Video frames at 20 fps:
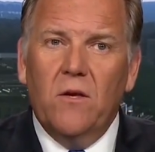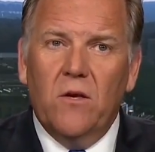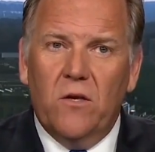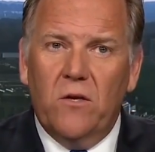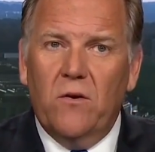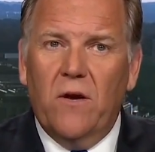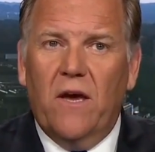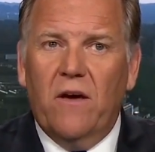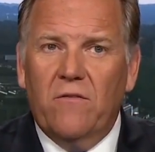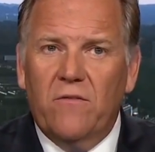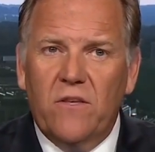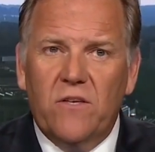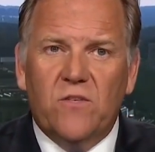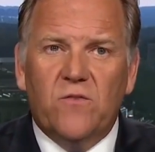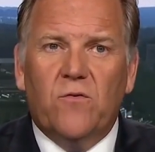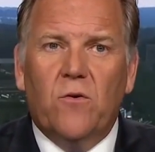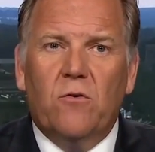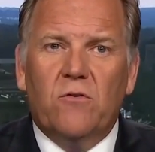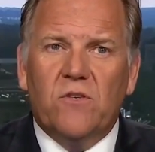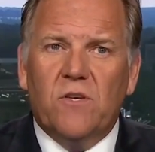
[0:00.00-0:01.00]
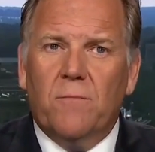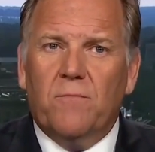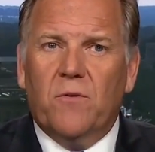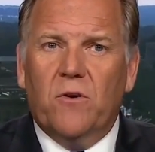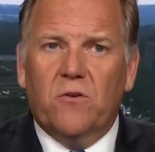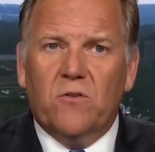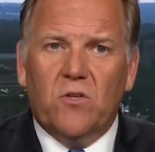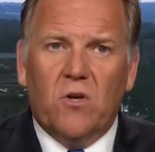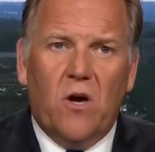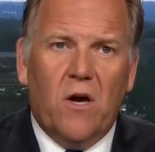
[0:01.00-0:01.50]
you have these folks up
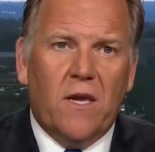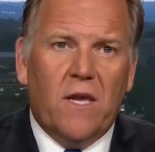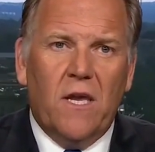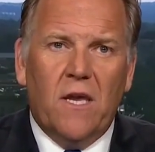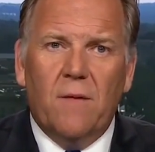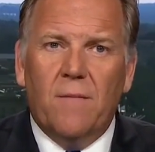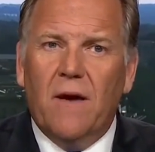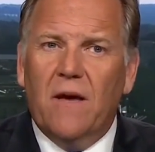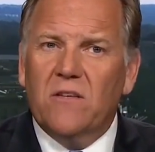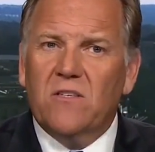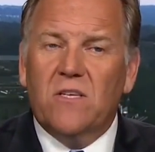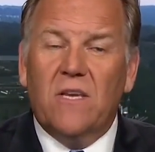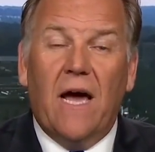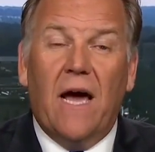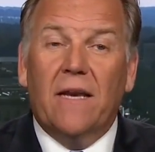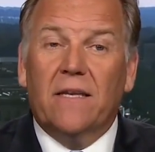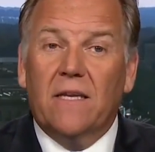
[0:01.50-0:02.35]
there talking about